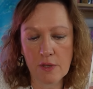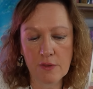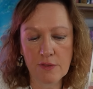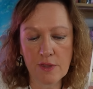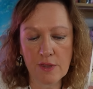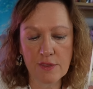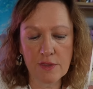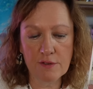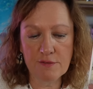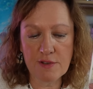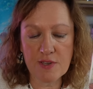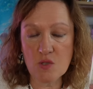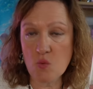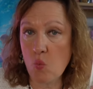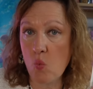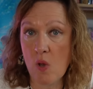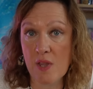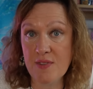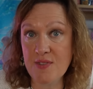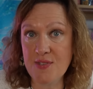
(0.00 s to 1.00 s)
that there is
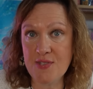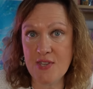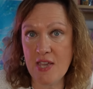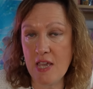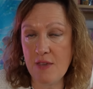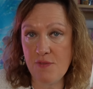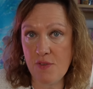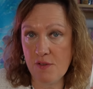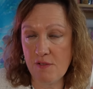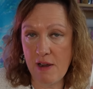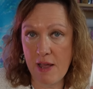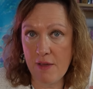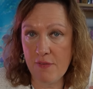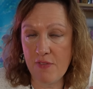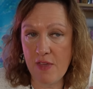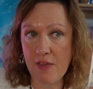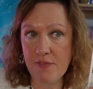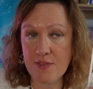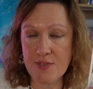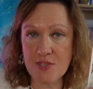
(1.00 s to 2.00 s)
one saviour out
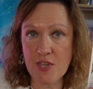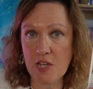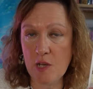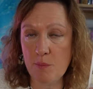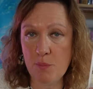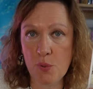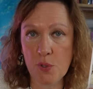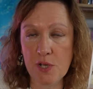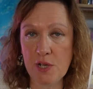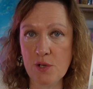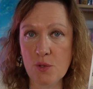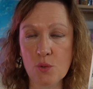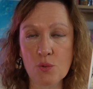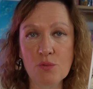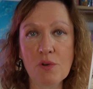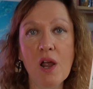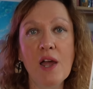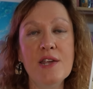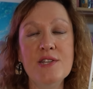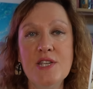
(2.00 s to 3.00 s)
there that's going to put it all
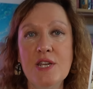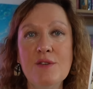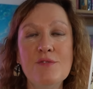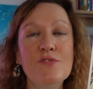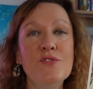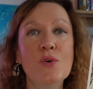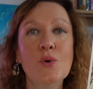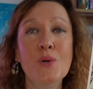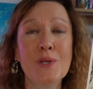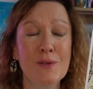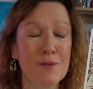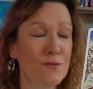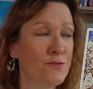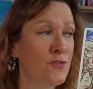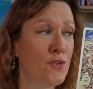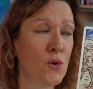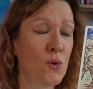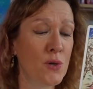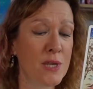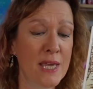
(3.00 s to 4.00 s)
right in
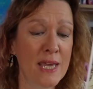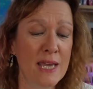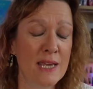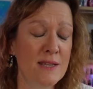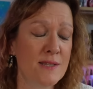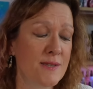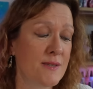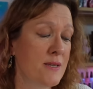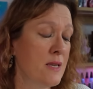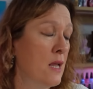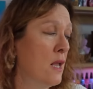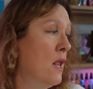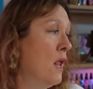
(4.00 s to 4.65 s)
four years.